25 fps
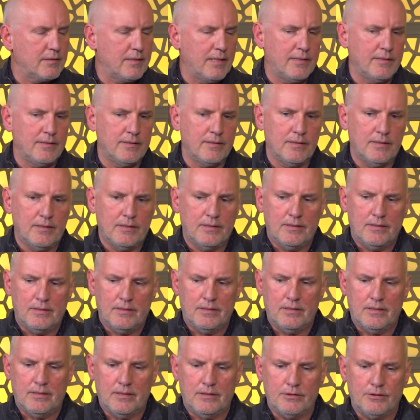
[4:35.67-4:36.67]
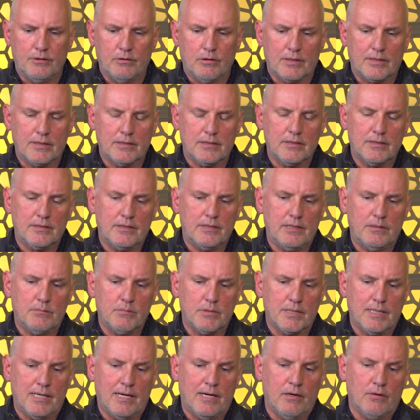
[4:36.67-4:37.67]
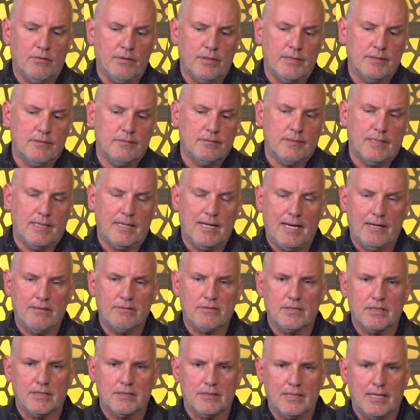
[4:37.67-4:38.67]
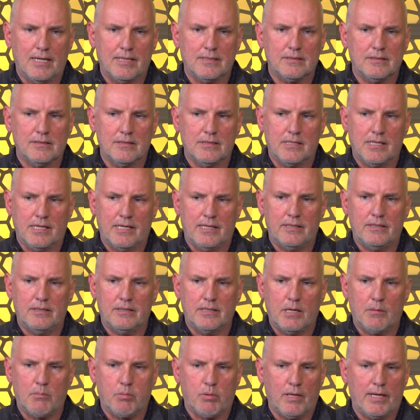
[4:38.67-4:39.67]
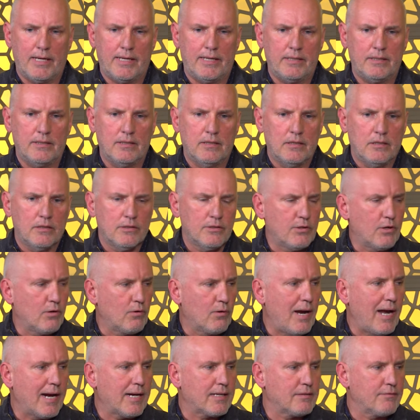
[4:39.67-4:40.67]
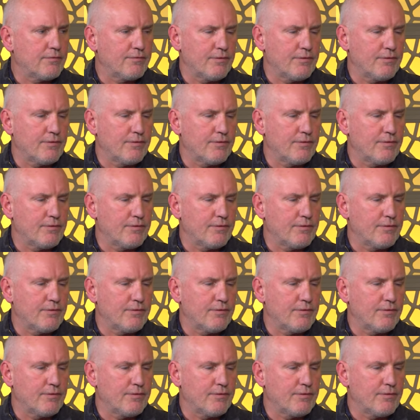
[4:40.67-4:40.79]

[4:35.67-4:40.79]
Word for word: And uh, you look at the teams now that, that have successes, they, they play direct